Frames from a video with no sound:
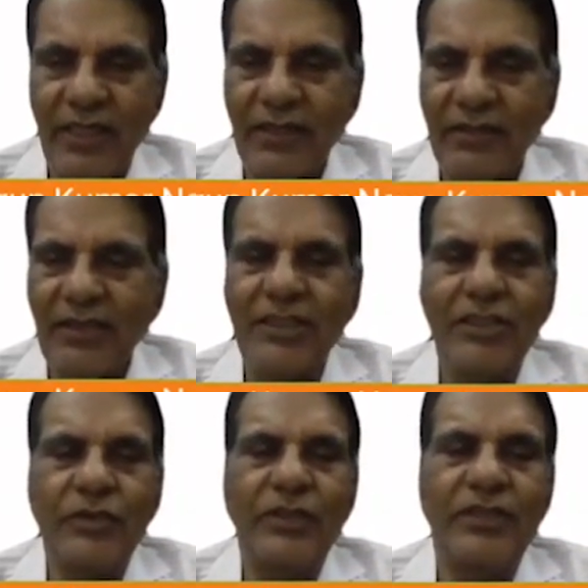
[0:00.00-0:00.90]
In these
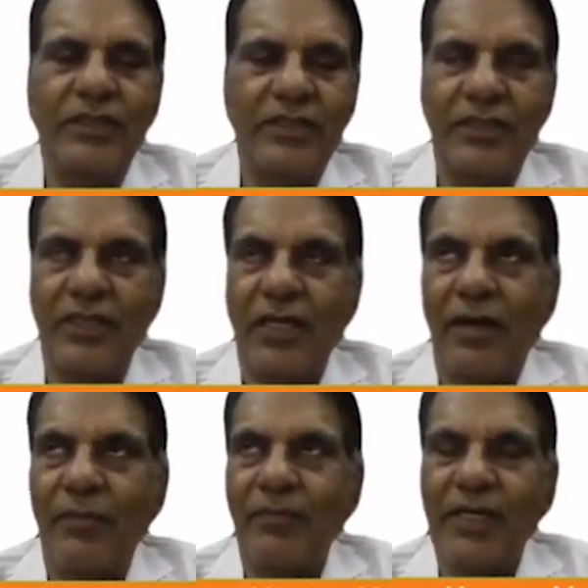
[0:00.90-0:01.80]
situations,
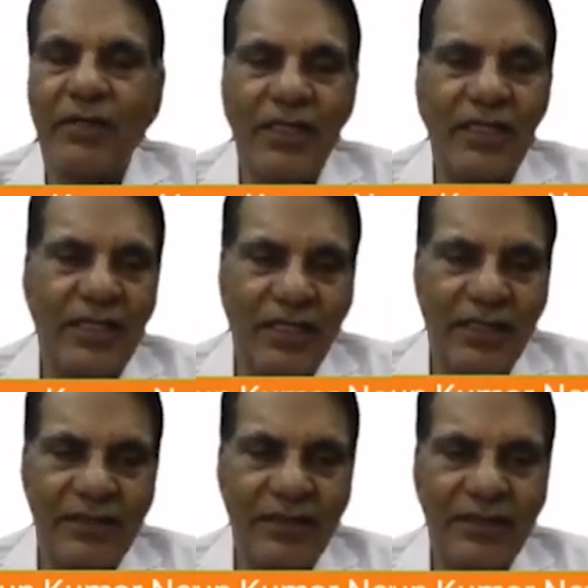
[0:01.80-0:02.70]
macular
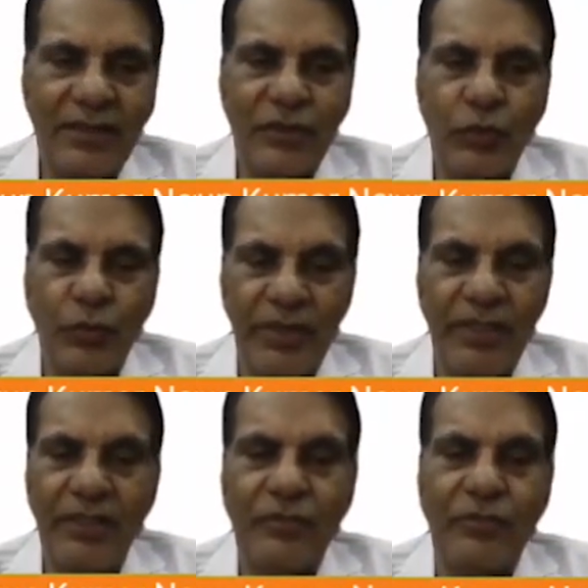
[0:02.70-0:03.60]
analysis is
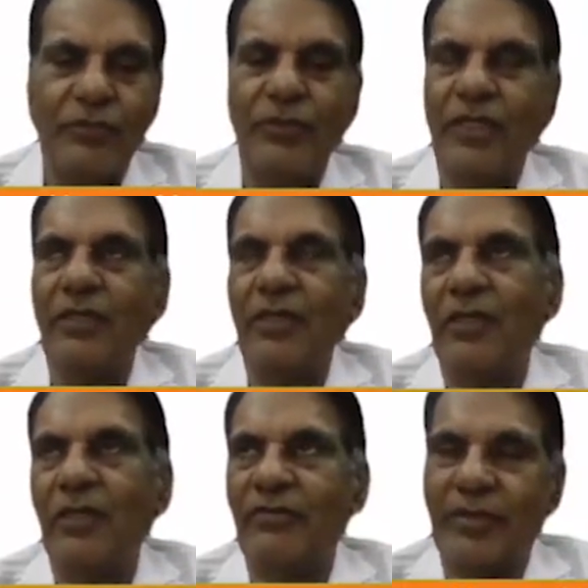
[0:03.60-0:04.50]
superior to
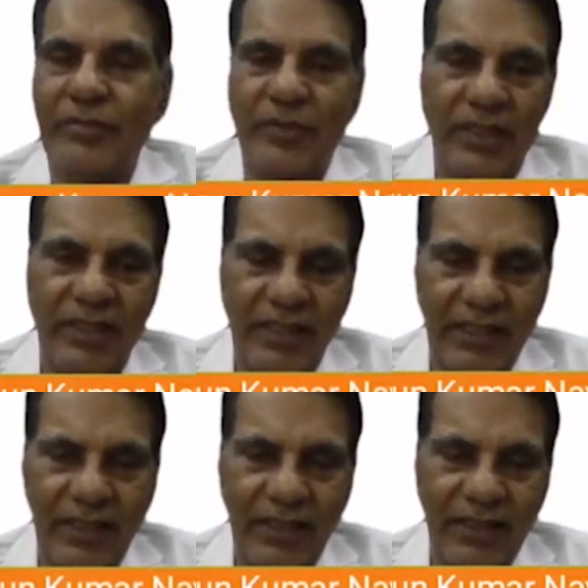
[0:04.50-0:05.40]
retinal nerve fiber layer
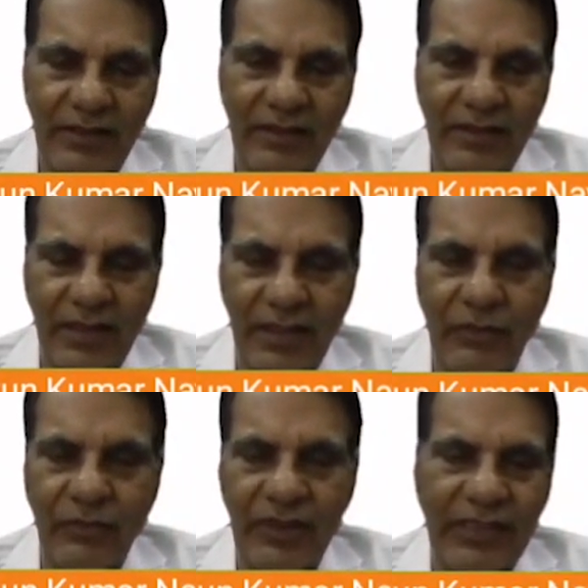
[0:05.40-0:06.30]
analysis
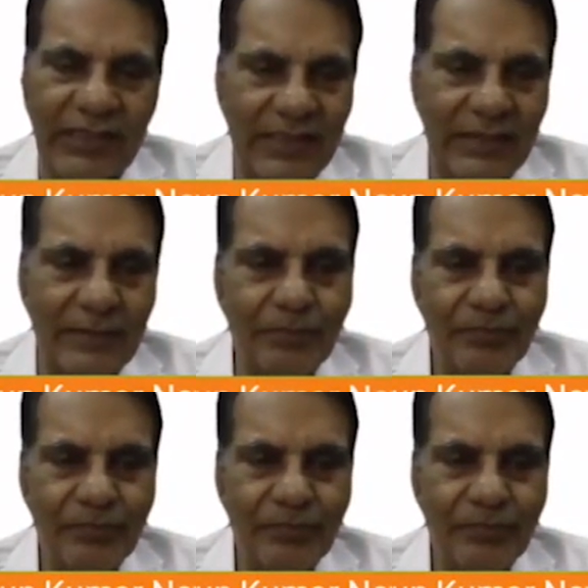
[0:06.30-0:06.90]
around the disc.